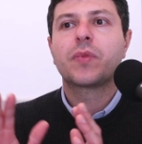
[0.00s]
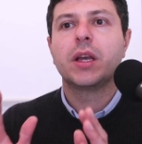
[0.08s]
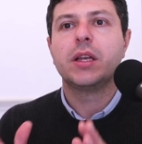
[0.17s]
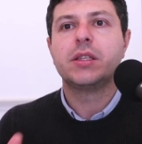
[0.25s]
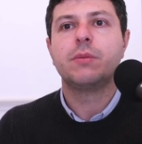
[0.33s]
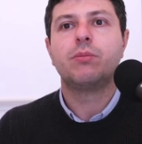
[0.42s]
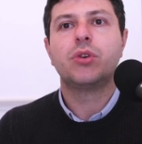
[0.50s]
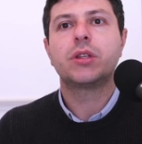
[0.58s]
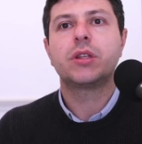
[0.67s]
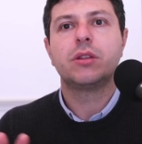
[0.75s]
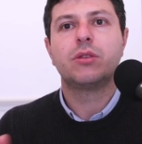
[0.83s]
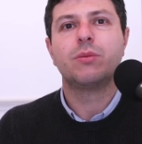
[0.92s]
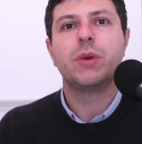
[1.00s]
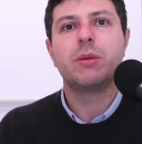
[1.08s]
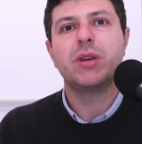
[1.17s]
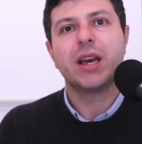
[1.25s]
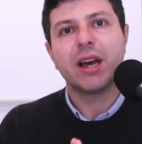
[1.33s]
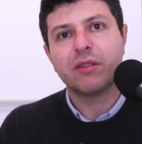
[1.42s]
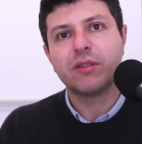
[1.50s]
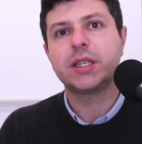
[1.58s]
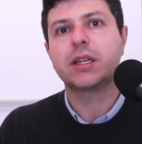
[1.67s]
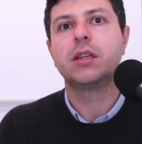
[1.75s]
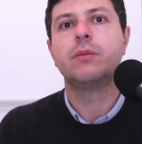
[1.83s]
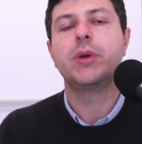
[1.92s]
it's important to maybe have a
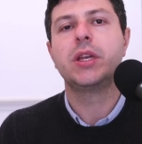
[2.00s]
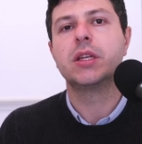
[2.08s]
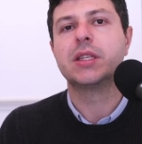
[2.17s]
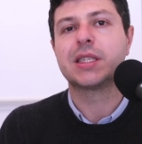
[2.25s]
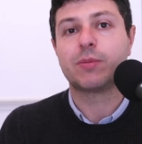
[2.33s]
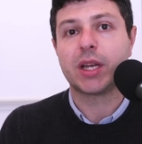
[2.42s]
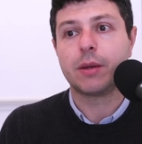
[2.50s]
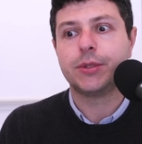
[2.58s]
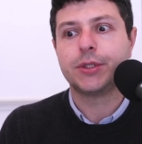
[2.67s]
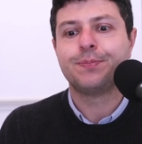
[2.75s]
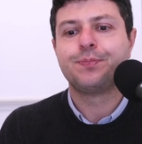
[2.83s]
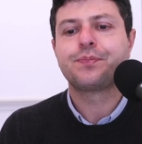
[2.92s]
second opinion sometimes